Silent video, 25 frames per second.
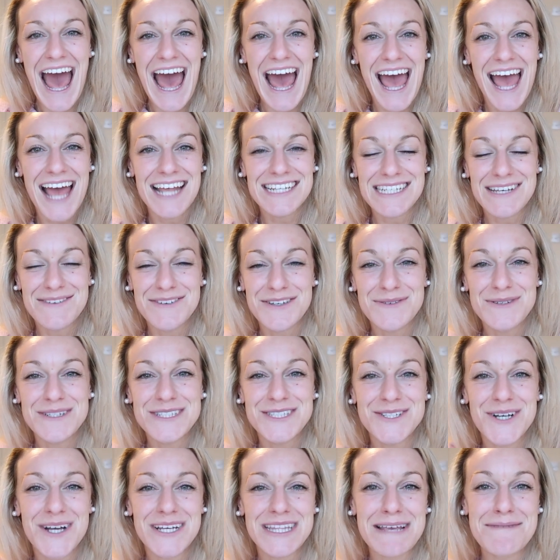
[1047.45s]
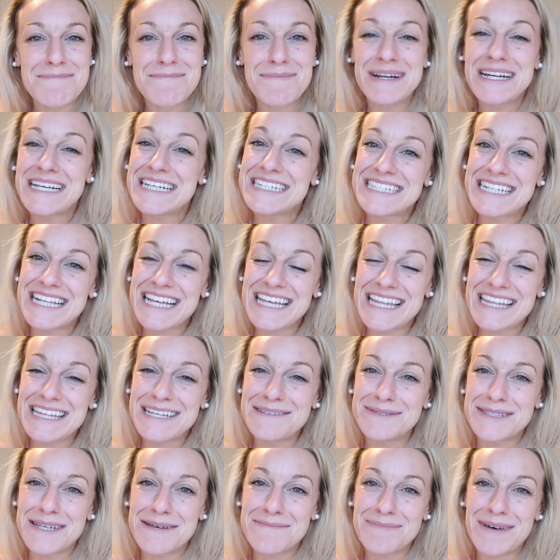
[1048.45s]
And if you enjoyed, then please click the
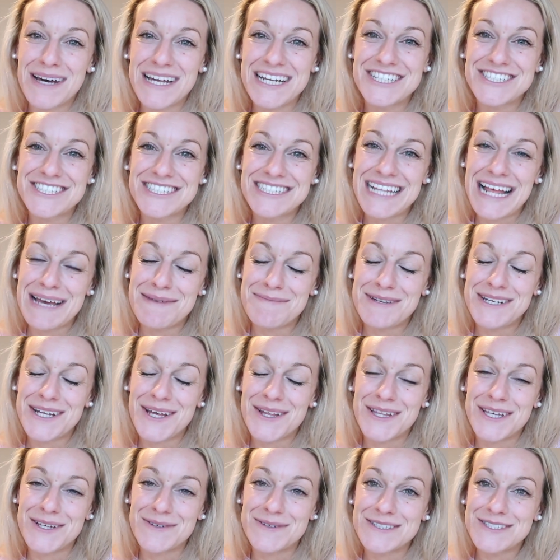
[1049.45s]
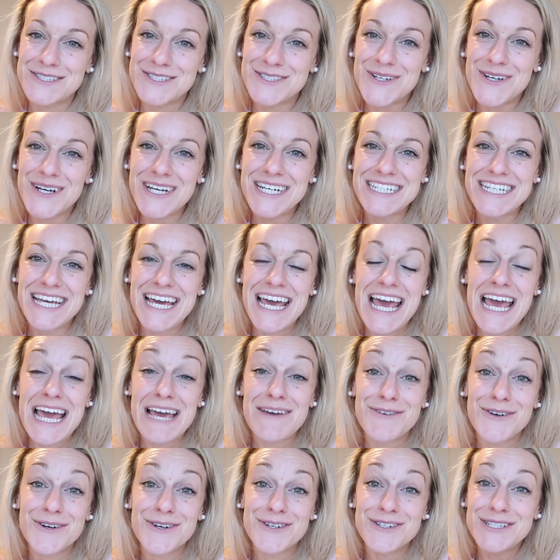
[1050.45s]
thumbs up button. Just let me know that you enjoyed.
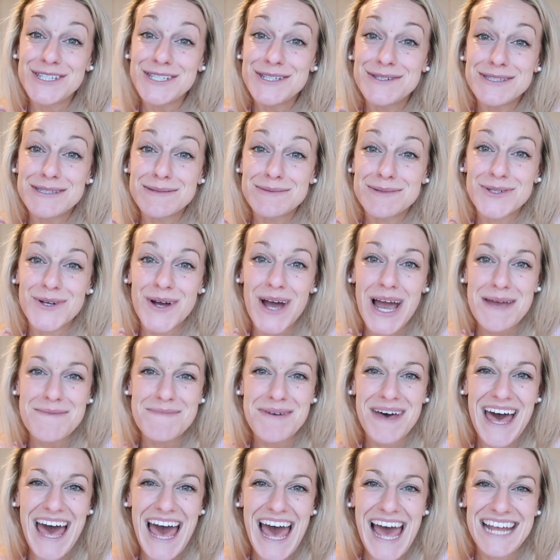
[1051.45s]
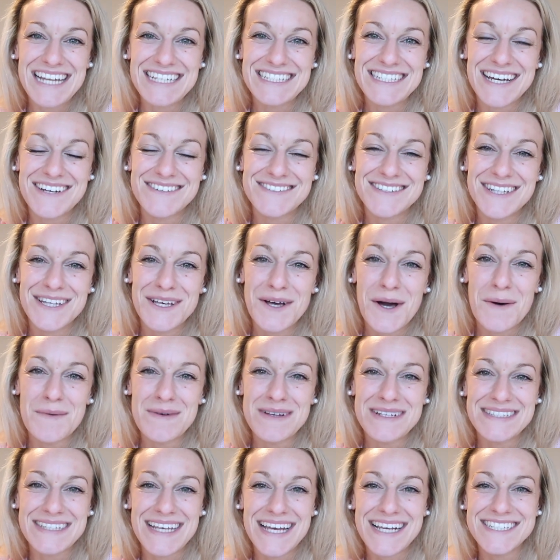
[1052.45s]
If you're a new subscriber, head down to the
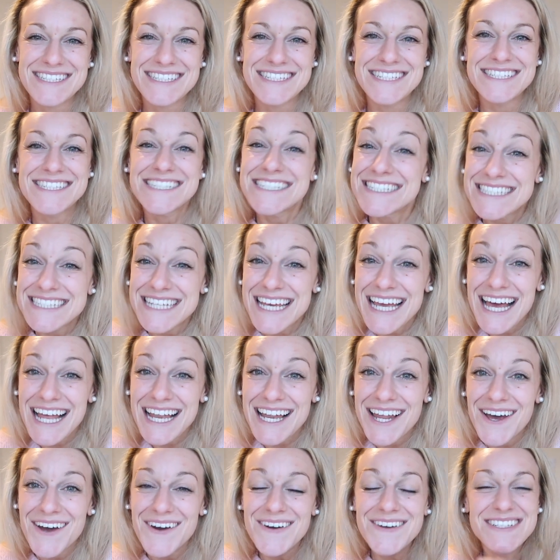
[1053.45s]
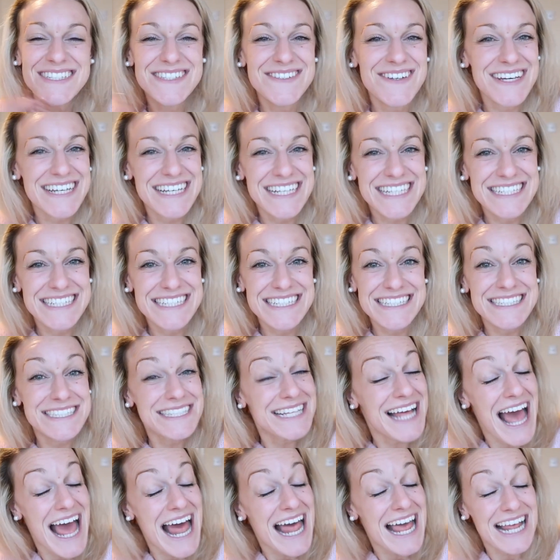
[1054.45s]
comment section and just say hello so I can
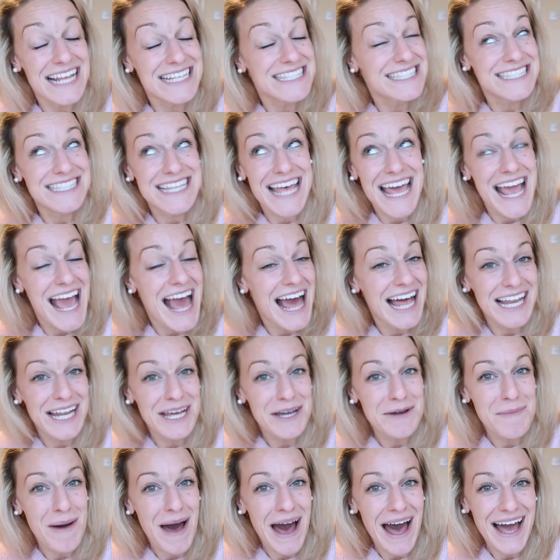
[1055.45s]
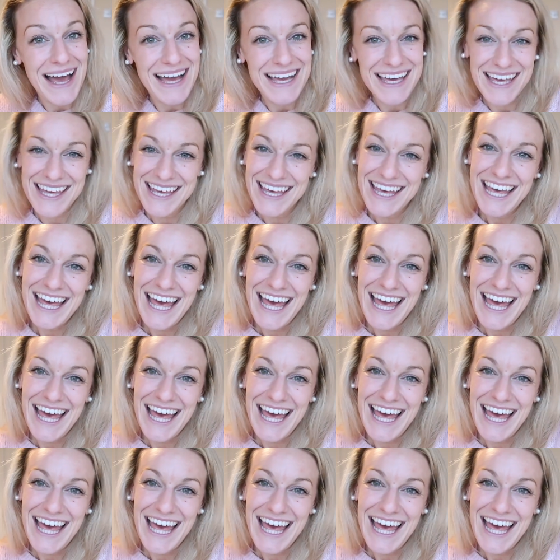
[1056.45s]
say hello back.